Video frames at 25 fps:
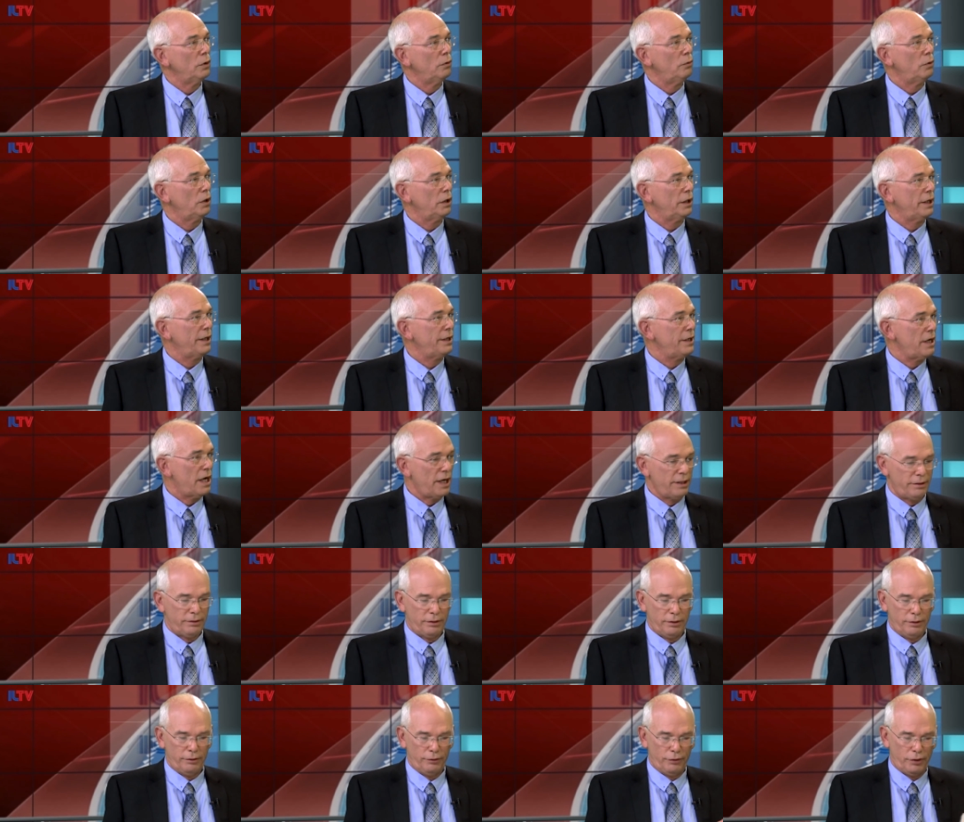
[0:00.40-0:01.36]
Well,
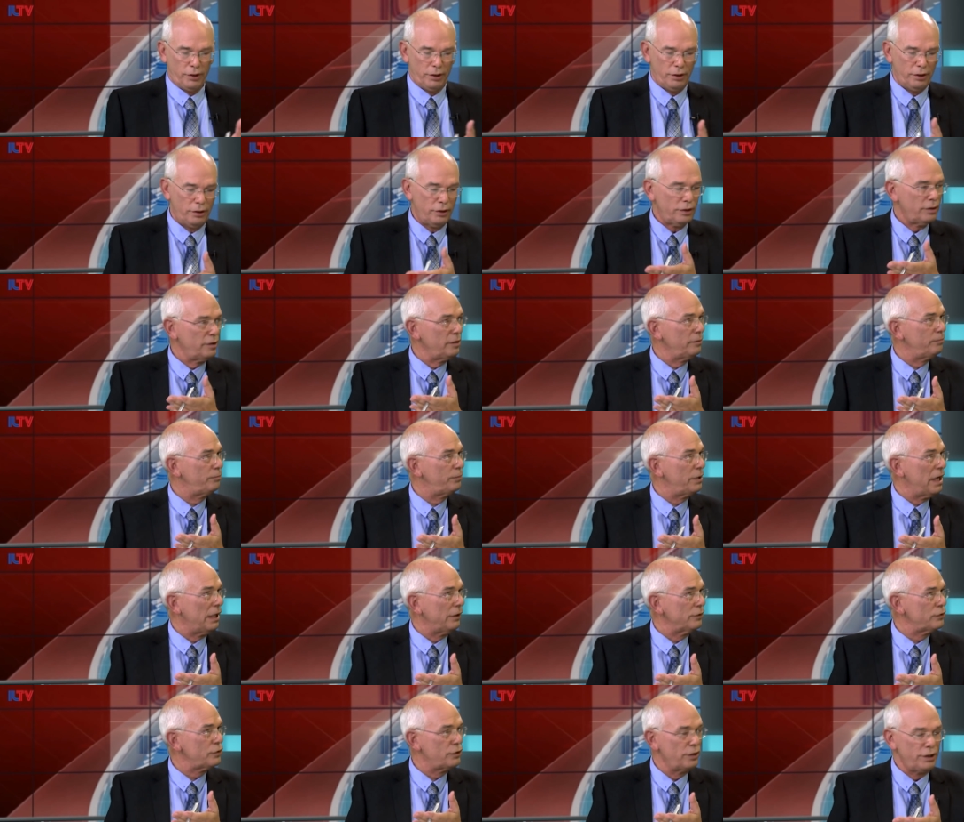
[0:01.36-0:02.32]
not the, the
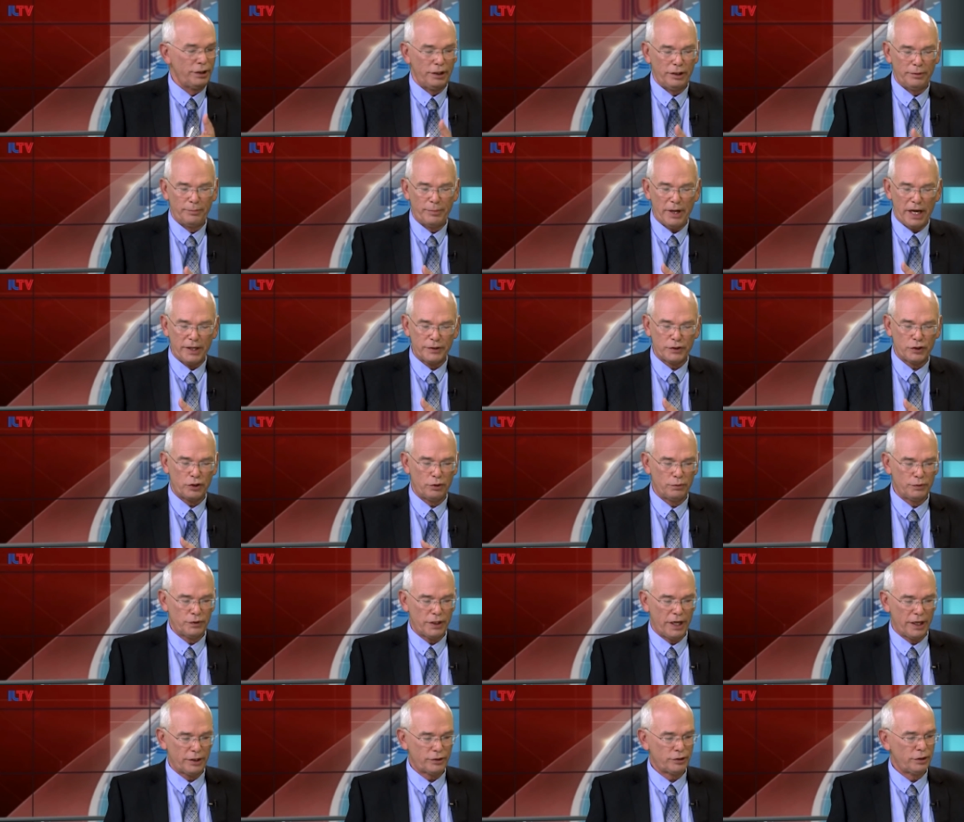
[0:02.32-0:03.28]
Palestinian ambassador
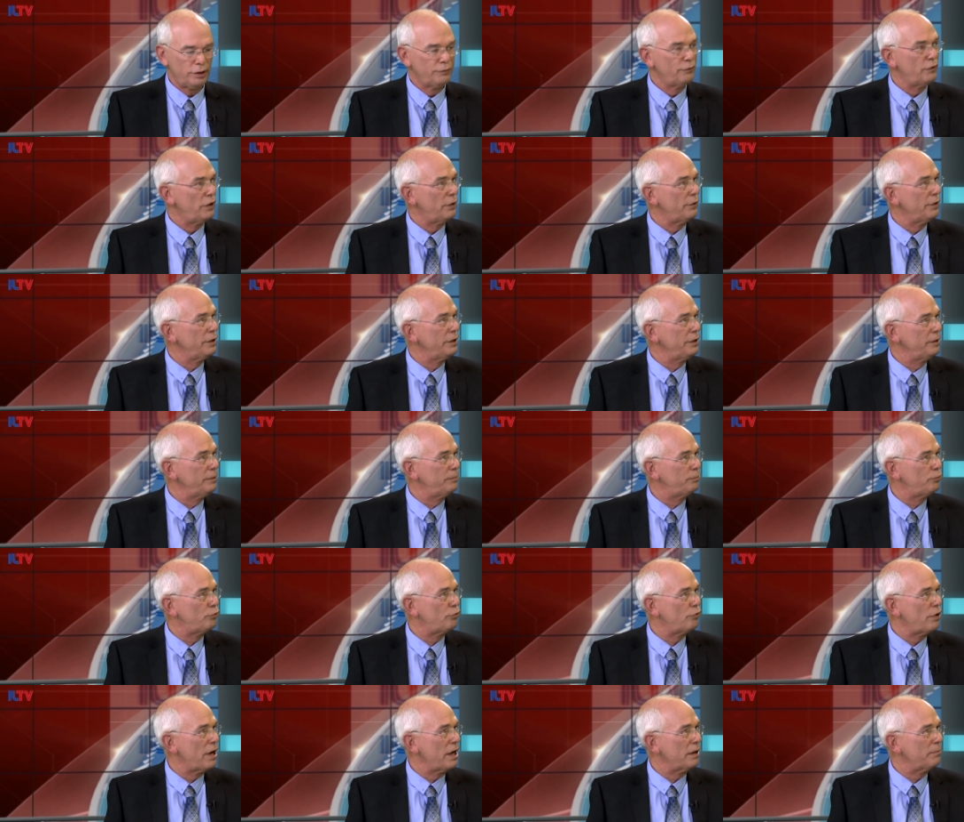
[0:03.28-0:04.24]
was actually very
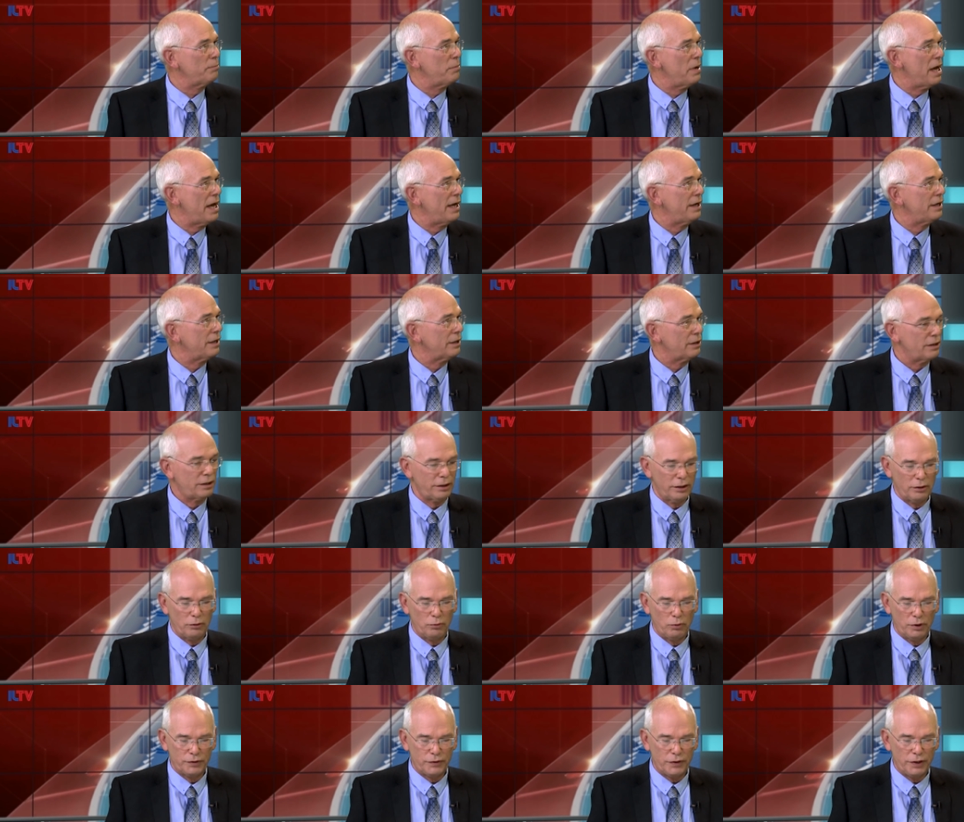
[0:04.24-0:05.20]
pragmatic,
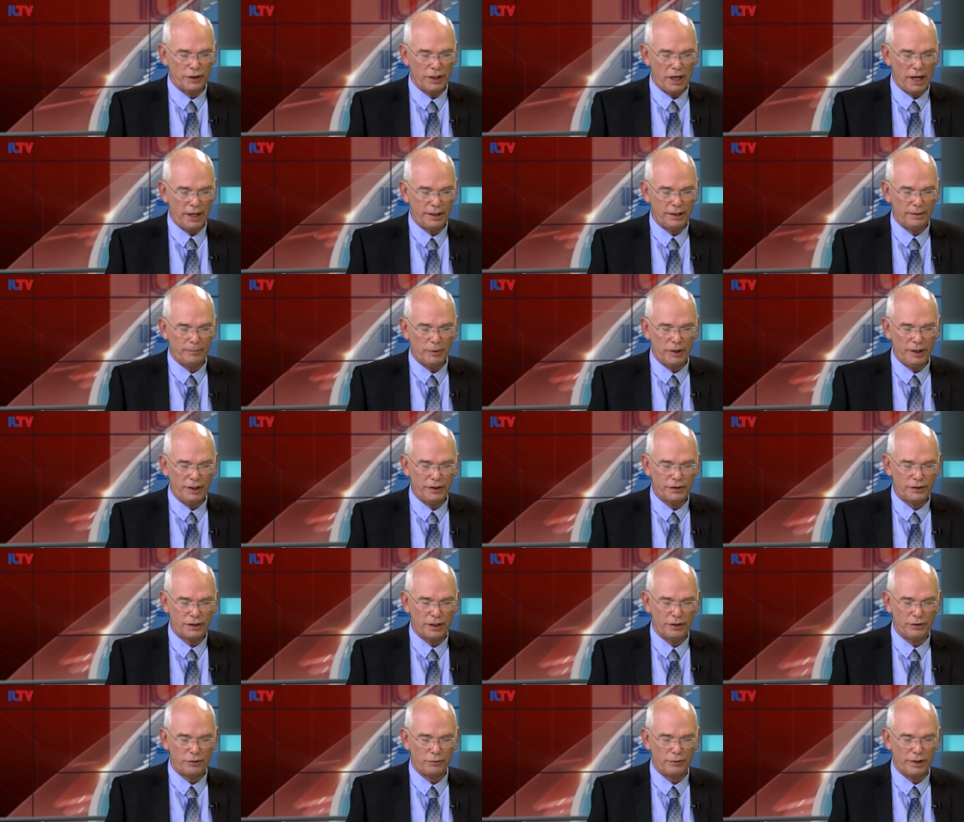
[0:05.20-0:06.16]
uh, was he not? I mean, he
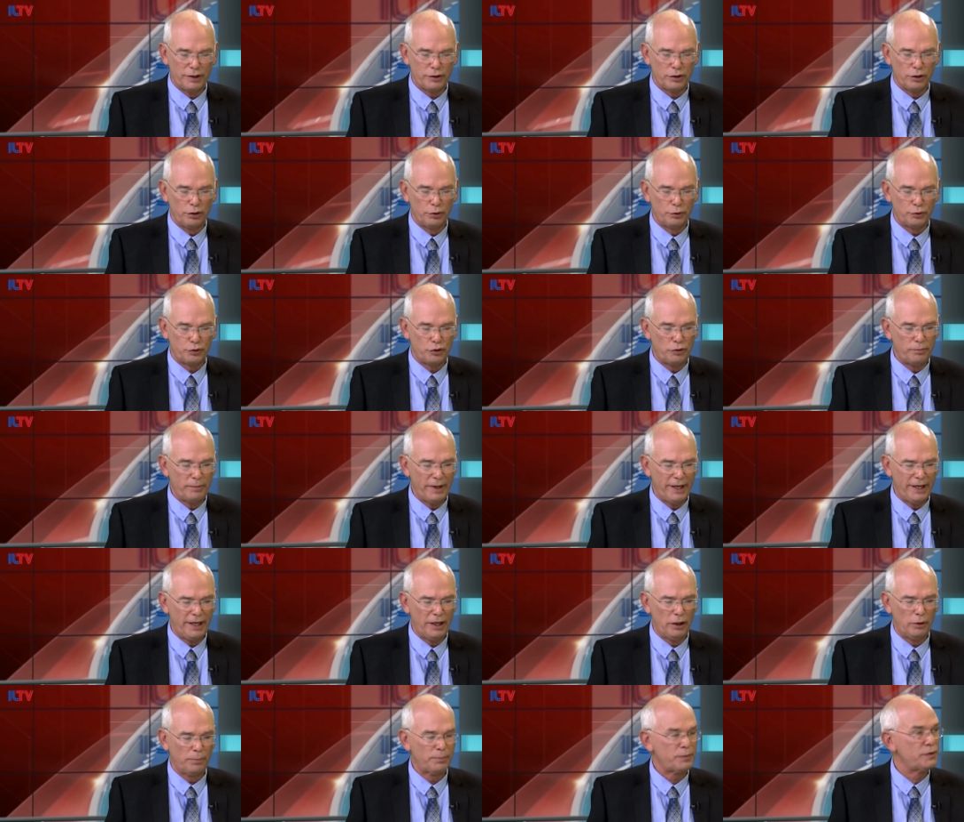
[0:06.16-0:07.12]
said the resolution may
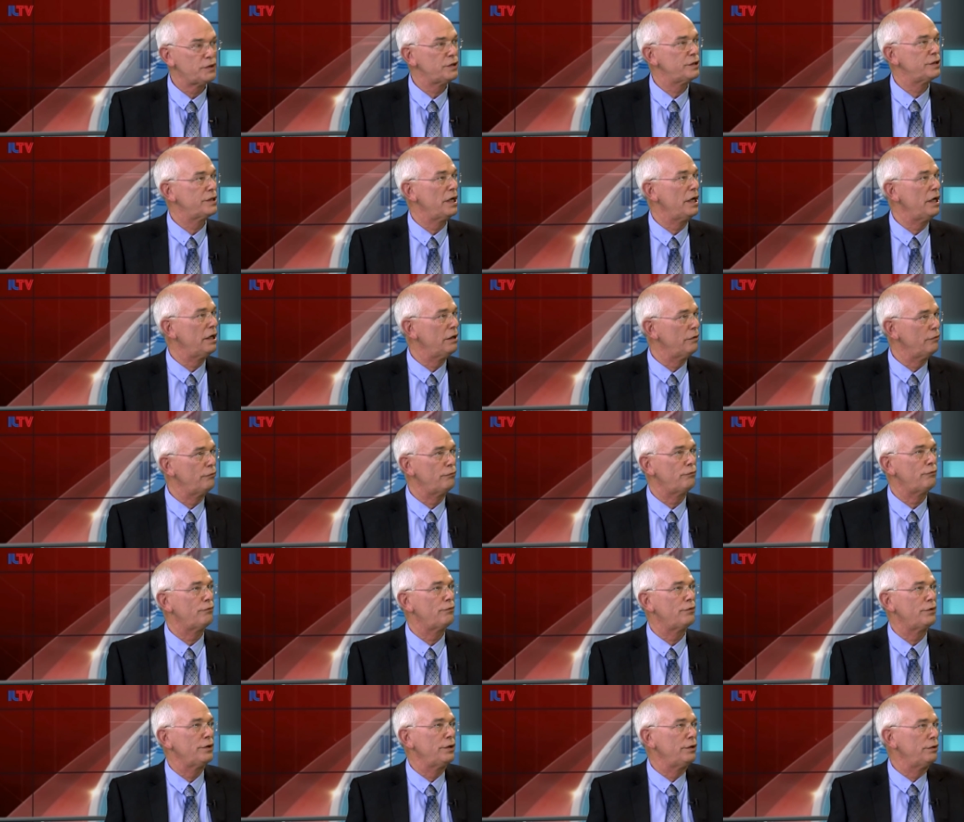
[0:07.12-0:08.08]
help
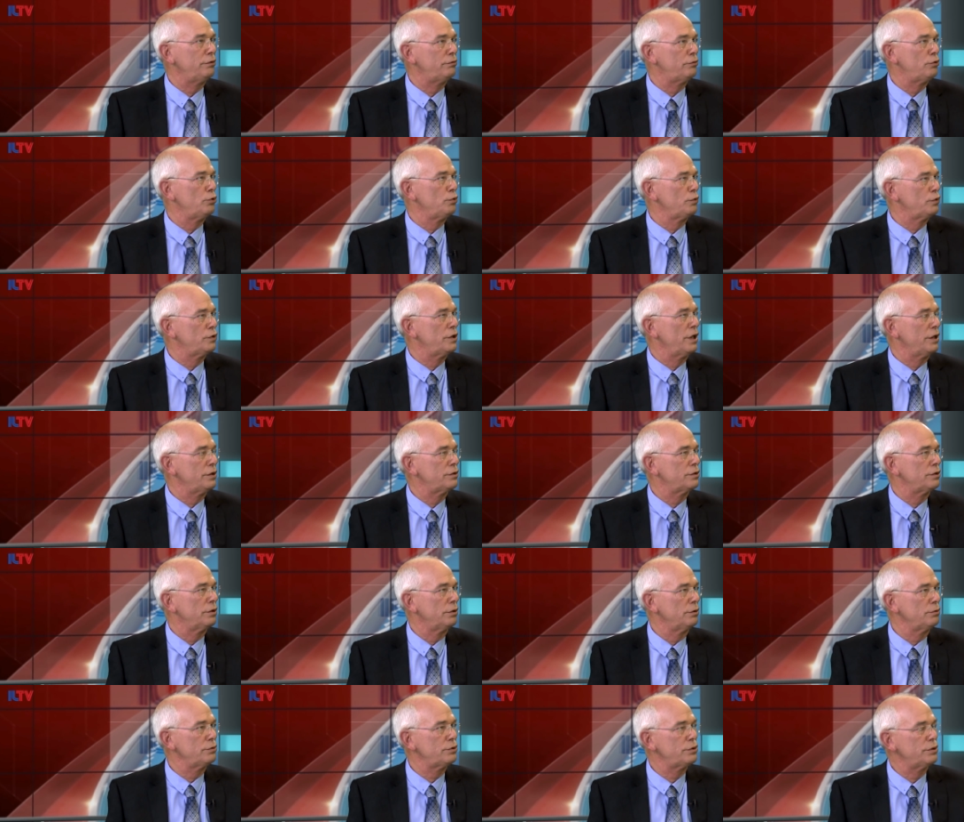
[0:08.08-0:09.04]
save the two state
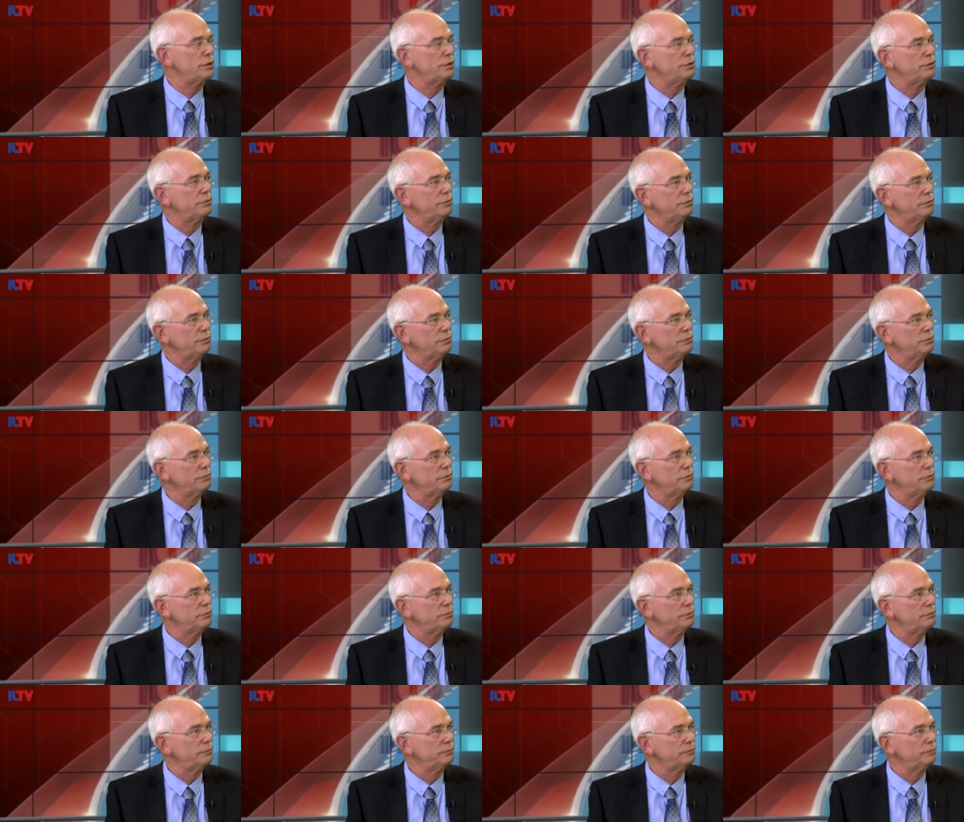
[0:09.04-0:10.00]
solution.
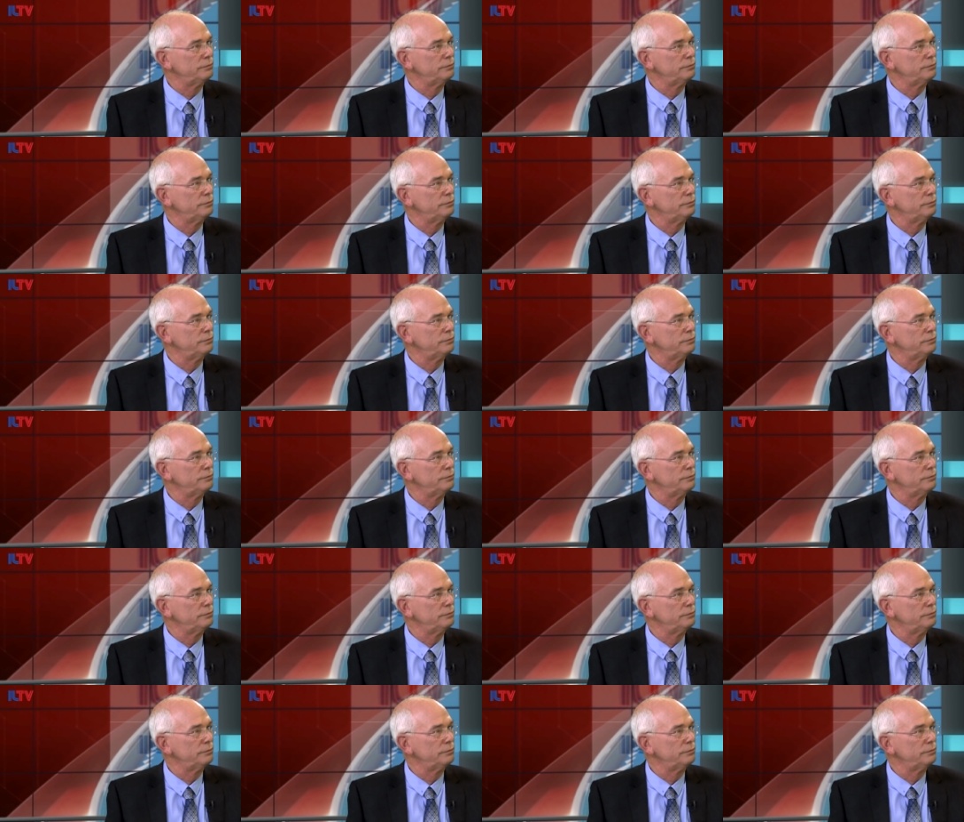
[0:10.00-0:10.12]
What